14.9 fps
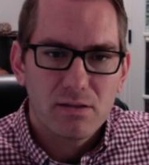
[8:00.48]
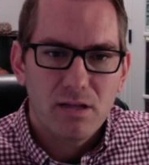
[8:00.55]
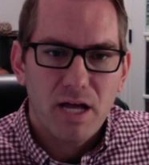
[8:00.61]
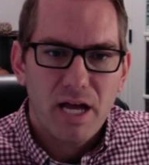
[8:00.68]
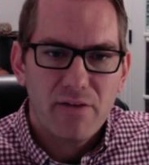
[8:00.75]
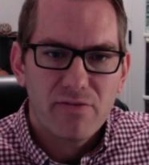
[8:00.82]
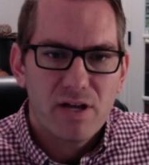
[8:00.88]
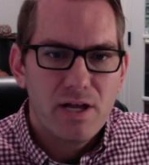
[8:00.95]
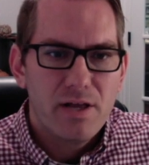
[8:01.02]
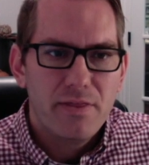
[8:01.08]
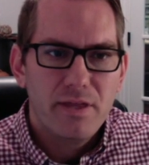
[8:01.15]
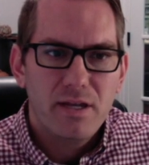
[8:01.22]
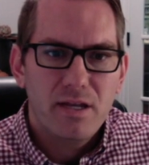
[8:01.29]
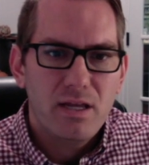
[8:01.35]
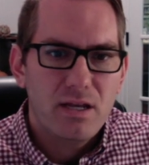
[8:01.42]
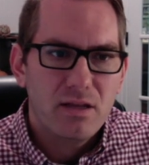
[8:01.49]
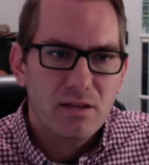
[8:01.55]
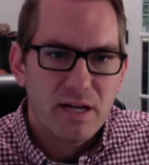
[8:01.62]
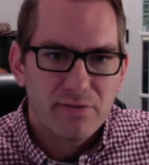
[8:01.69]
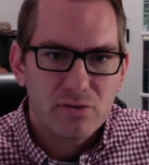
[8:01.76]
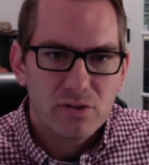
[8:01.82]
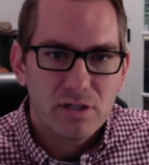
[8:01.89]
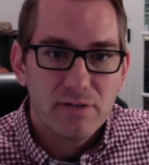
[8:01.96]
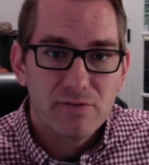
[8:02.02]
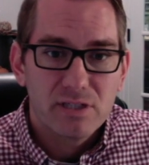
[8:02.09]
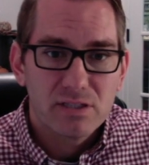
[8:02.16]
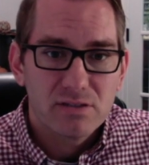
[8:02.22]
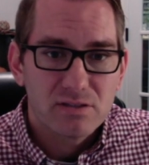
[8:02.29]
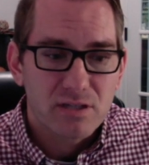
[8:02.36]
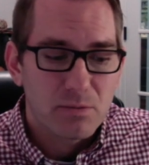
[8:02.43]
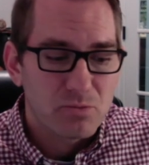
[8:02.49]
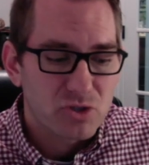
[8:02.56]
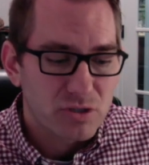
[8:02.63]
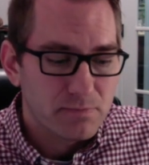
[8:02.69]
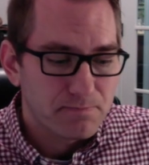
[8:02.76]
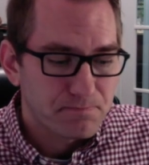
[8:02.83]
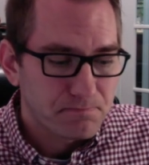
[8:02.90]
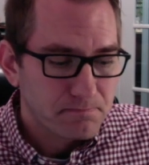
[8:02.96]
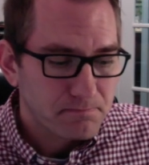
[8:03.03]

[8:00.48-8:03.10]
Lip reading: life than any level of consumption.